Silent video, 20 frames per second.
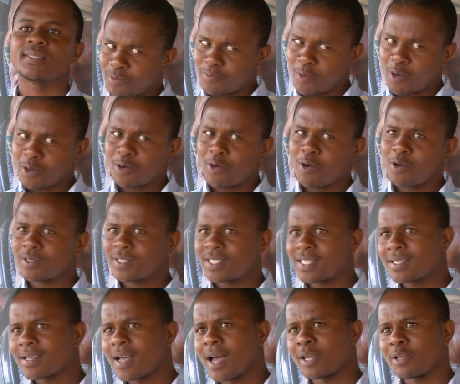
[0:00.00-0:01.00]
Both
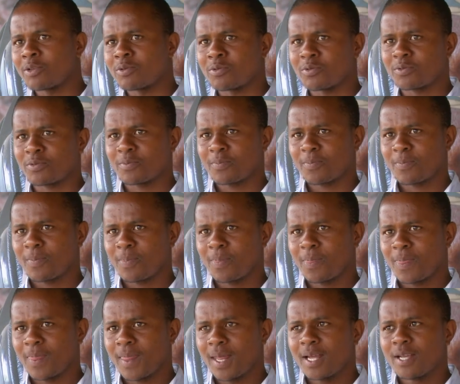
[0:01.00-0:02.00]
courses are new.
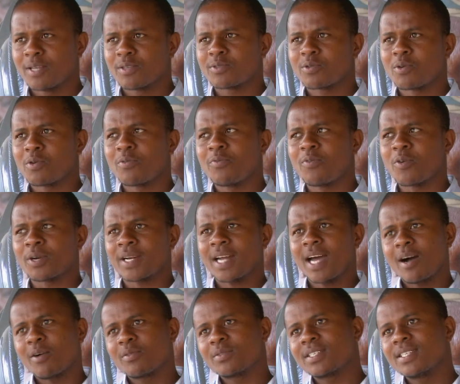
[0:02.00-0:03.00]
So for
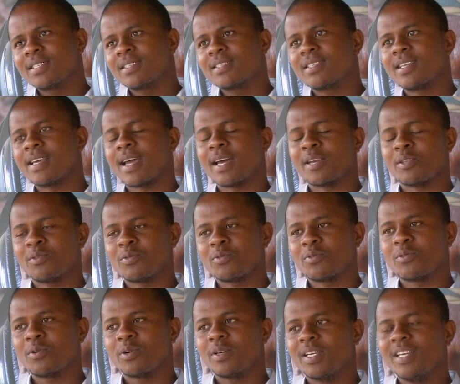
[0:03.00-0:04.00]
now, since they are
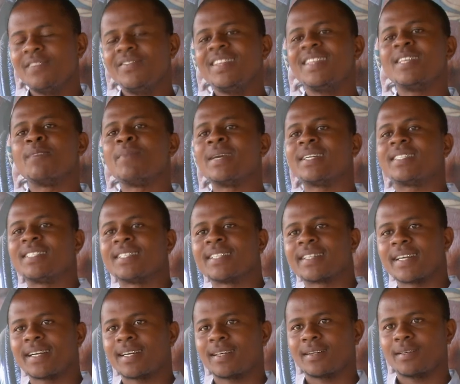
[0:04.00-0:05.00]
new, even the
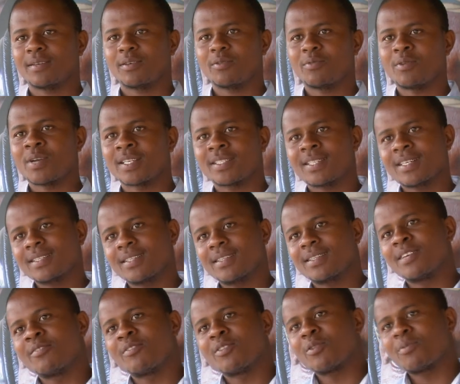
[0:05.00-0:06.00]
material, we are just
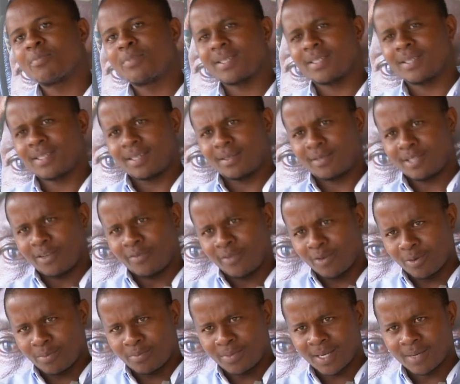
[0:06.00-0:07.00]

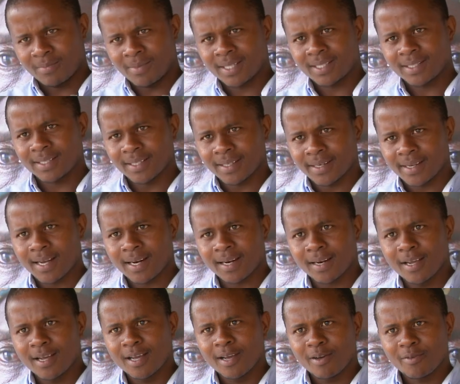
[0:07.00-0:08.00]
developing material.
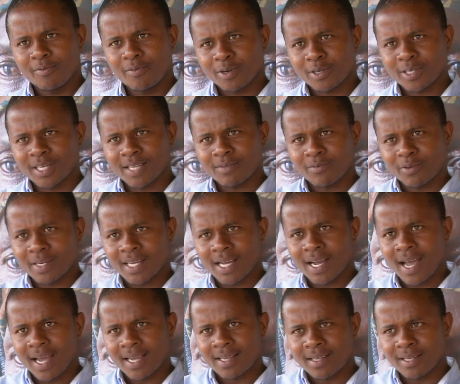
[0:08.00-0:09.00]
For the
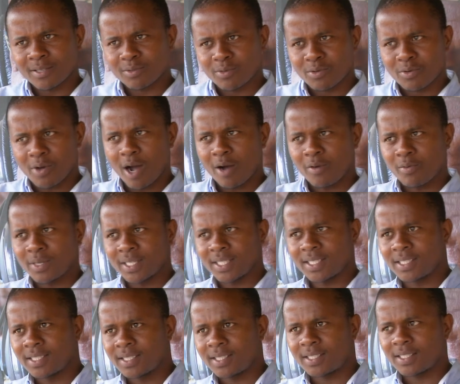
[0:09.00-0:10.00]
guidance on how we
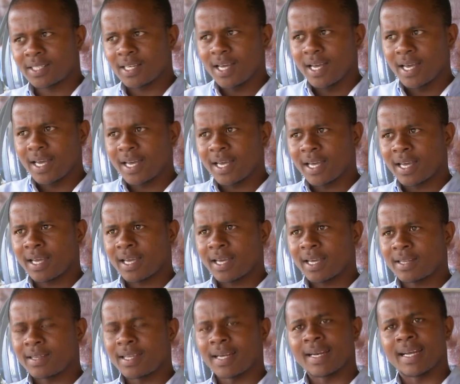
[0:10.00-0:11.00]
teach
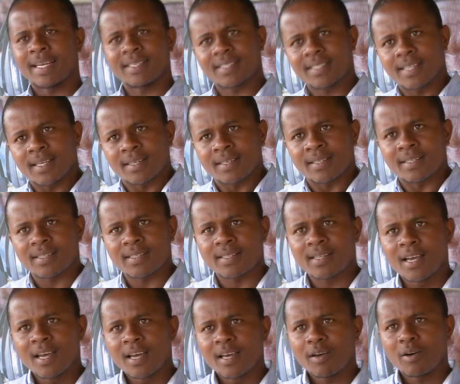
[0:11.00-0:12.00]
the lessons.
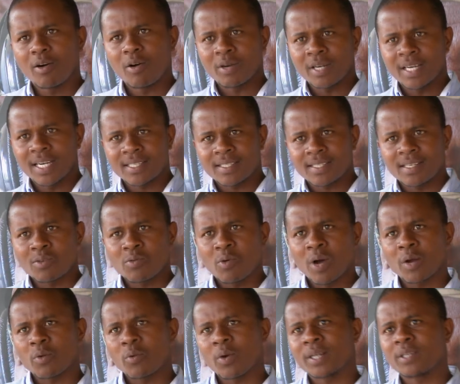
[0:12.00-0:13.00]
On lesson
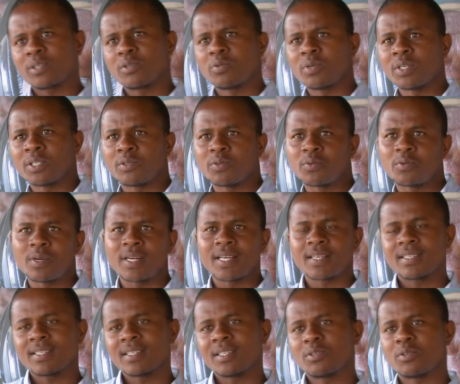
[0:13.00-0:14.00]
one, what do we do?
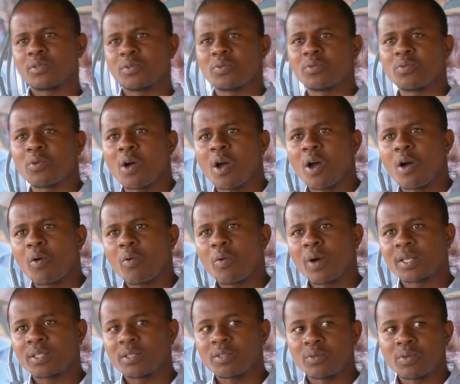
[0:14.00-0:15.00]
Lesson two,
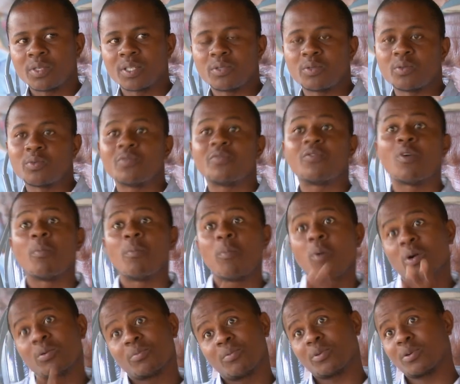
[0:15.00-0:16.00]
what do we do for
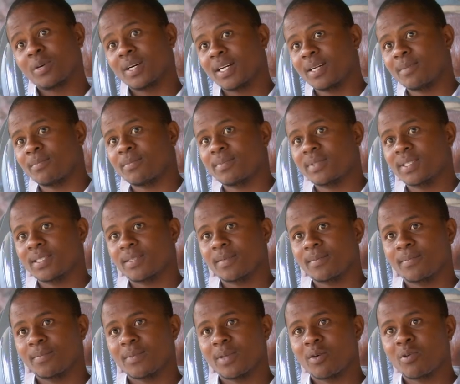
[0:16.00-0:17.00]
both programs?
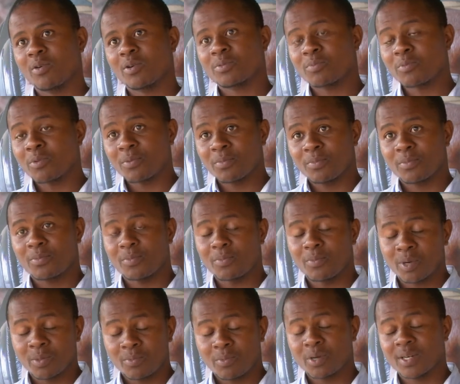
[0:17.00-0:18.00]
Because both
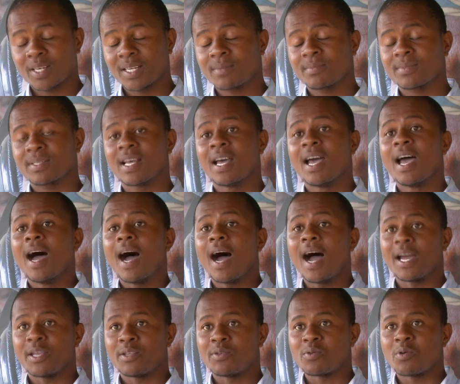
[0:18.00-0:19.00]
programs
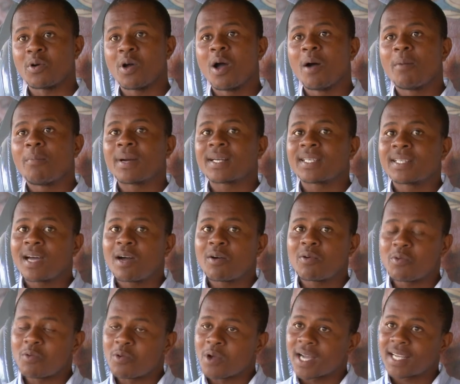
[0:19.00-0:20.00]
are new. But now
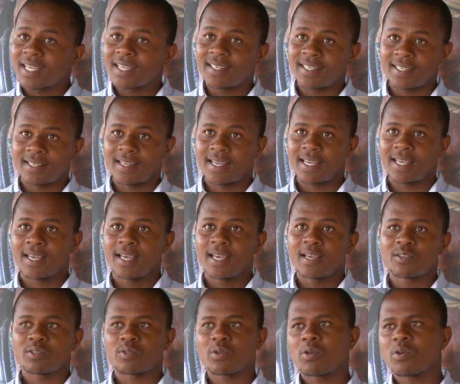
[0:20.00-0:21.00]
we are getting there.
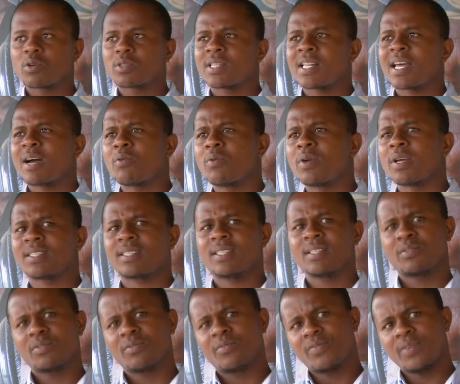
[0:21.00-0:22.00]
So of course now we are still
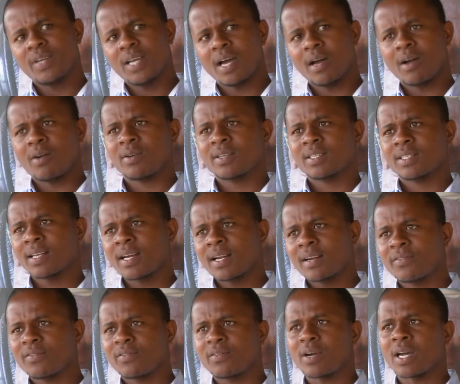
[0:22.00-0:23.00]
to figure
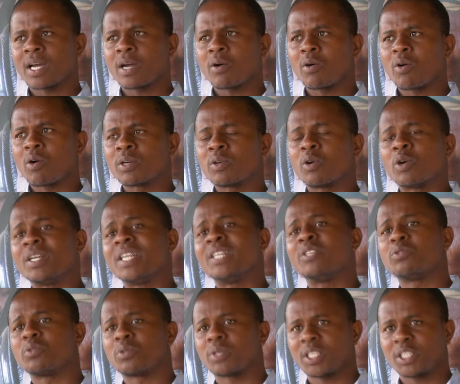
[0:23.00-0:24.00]
ourselves on the
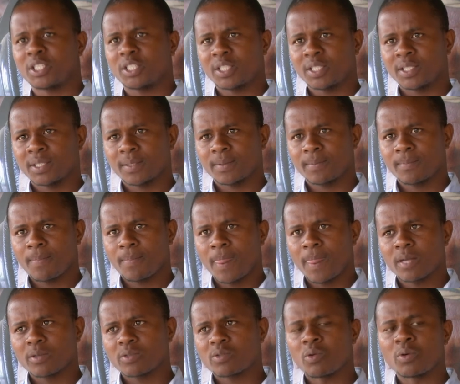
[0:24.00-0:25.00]
duration.
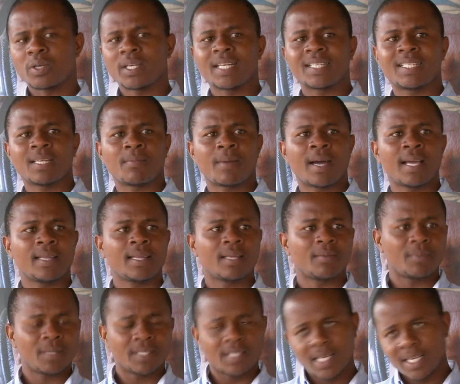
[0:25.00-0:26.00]
So we determine the
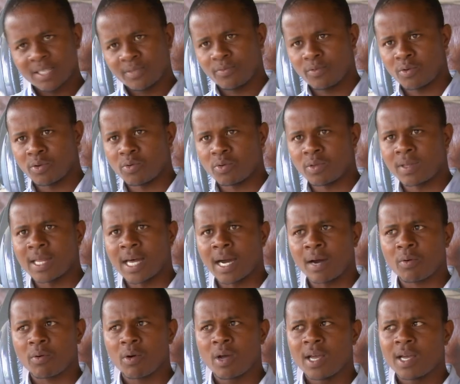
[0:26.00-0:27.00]
PCS for youth
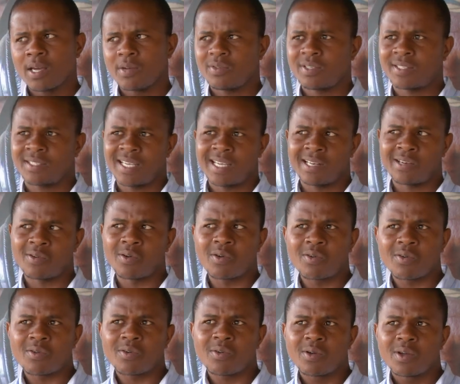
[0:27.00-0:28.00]
now. We say
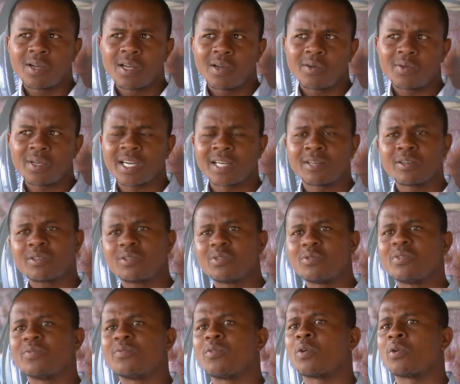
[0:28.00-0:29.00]
no, we cannot do
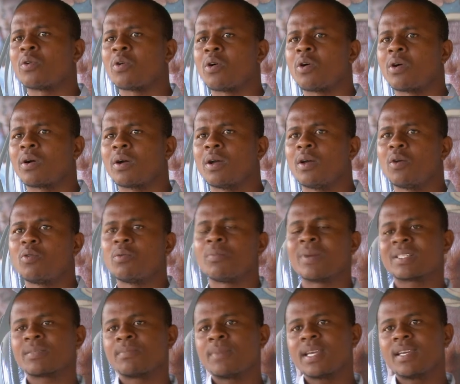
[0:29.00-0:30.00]
it for long. We
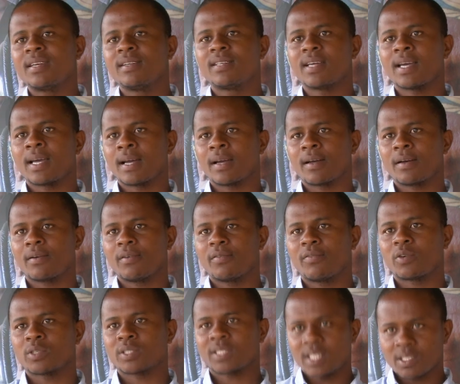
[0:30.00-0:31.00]
must make it
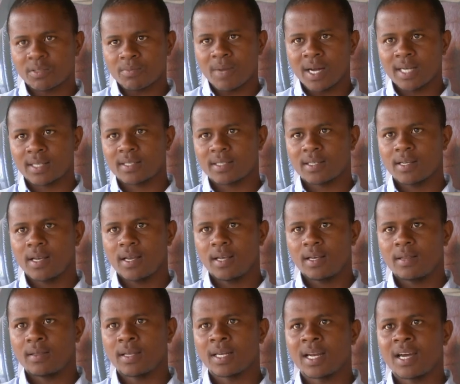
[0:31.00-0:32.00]
for 6 months.
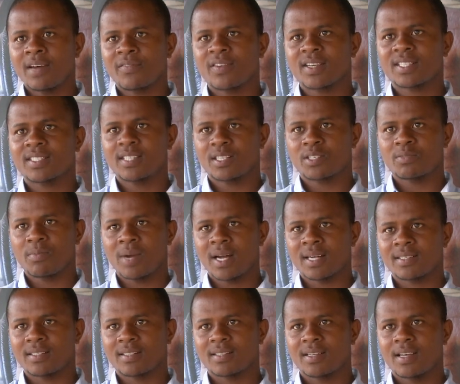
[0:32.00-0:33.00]
Then after 6
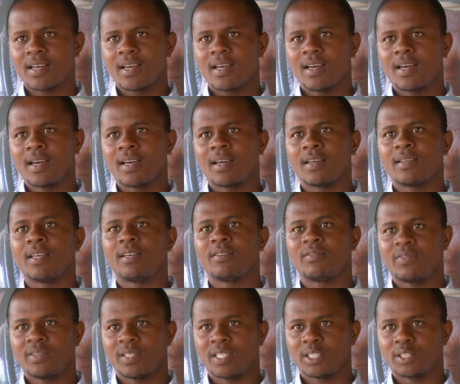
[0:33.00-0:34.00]
months, they
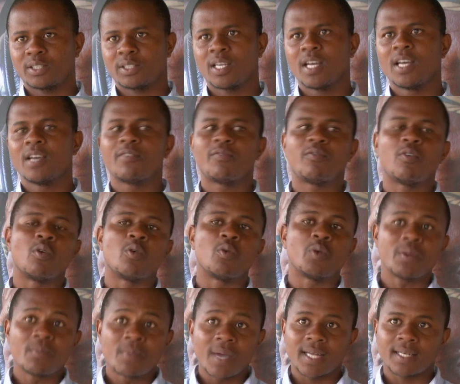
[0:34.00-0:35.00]
finish. For
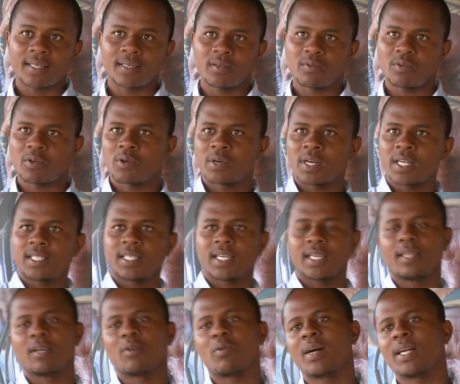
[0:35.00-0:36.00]
women, we're going to take
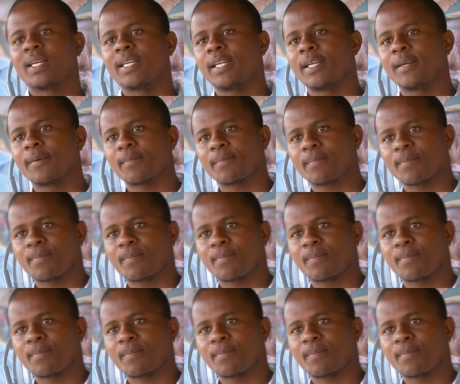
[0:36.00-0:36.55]
the 1 year.